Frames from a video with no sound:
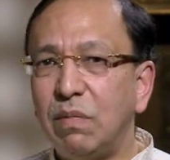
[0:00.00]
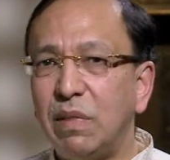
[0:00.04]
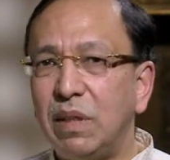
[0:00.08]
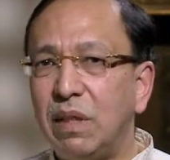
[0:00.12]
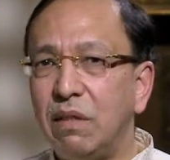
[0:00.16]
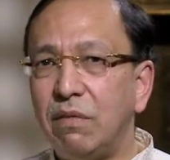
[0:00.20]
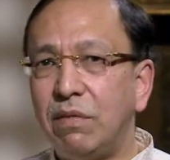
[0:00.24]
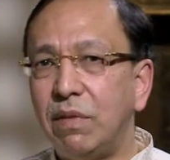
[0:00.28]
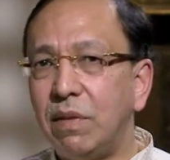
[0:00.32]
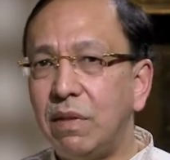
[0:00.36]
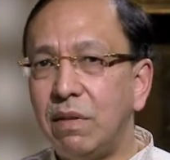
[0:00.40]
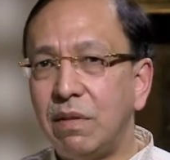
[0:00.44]

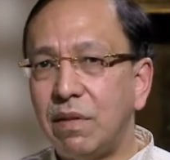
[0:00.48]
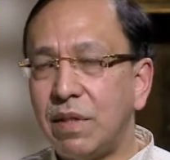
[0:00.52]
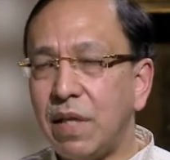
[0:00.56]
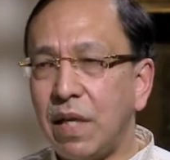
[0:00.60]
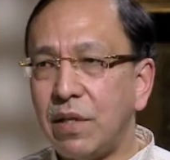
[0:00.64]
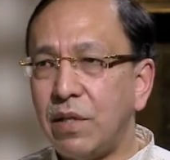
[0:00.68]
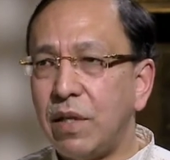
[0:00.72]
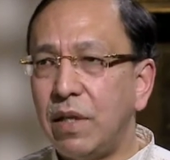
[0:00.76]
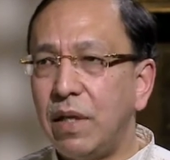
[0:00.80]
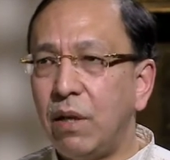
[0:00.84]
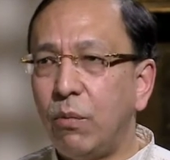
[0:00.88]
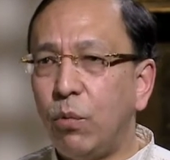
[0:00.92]
given
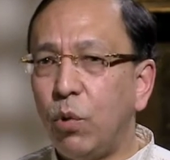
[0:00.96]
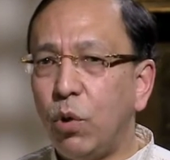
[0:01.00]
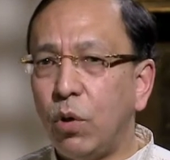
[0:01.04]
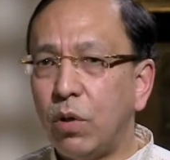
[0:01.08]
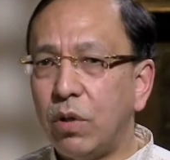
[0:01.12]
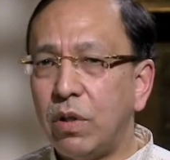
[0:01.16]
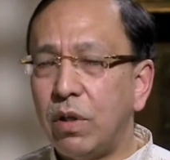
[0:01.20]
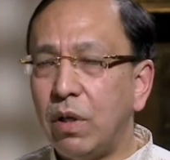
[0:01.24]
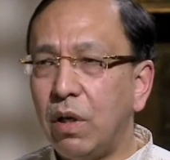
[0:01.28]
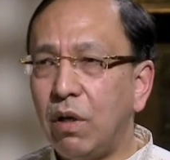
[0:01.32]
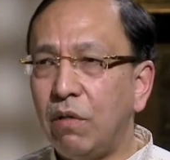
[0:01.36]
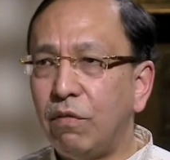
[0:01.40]
such an
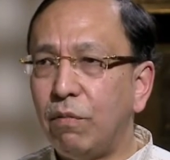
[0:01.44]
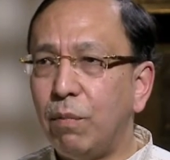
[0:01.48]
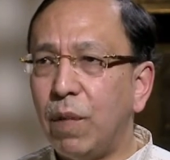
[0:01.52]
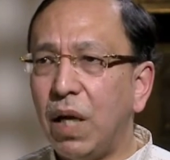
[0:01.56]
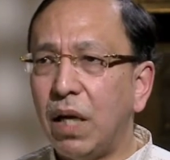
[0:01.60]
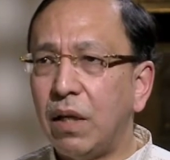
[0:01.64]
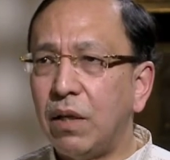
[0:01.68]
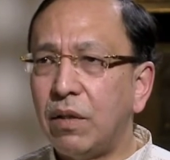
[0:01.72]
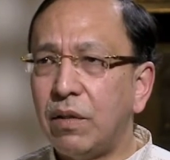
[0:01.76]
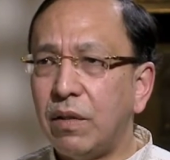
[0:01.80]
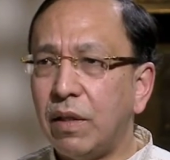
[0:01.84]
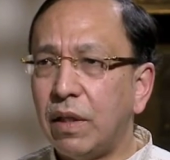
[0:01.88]
award of
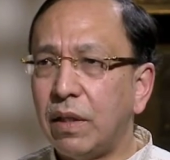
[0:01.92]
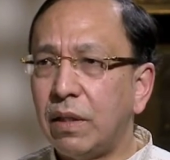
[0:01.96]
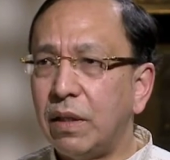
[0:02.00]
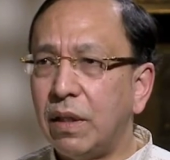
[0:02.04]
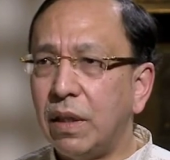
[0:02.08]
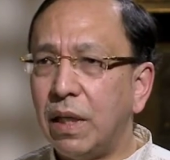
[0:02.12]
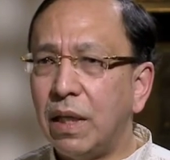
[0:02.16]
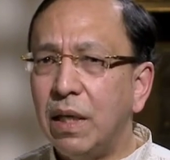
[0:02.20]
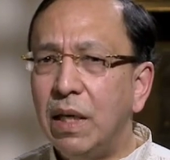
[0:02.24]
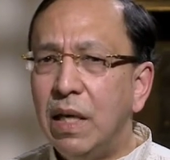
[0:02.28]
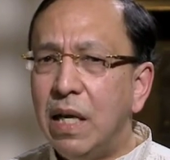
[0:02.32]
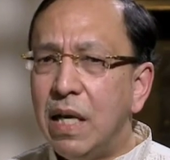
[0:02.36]
Bharat
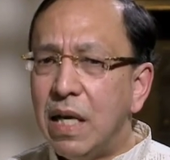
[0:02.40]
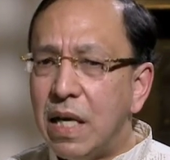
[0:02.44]
Ratna.